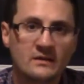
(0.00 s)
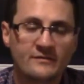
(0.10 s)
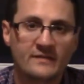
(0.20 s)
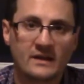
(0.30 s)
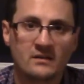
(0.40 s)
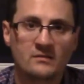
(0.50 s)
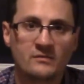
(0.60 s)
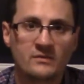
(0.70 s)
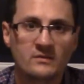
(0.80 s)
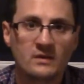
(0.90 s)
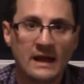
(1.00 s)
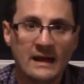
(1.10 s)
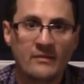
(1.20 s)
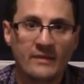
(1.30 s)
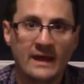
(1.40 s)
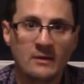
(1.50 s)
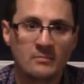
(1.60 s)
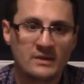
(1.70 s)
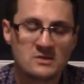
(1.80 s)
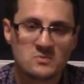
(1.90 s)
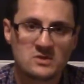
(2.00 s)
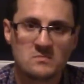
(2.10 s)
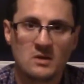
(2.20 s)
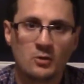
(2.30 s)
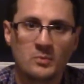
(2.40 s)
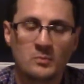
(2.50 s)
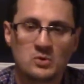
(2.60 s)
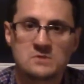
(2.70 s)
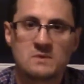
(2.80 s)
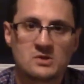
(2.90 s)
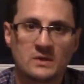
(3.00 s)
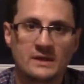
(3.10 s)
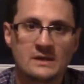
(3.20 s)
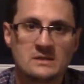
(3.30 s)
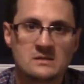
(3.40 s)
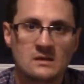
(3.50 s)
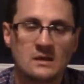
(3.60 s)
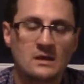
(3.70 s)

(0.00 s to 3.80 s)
effective at that. But this one's going to be a little bit more specialized.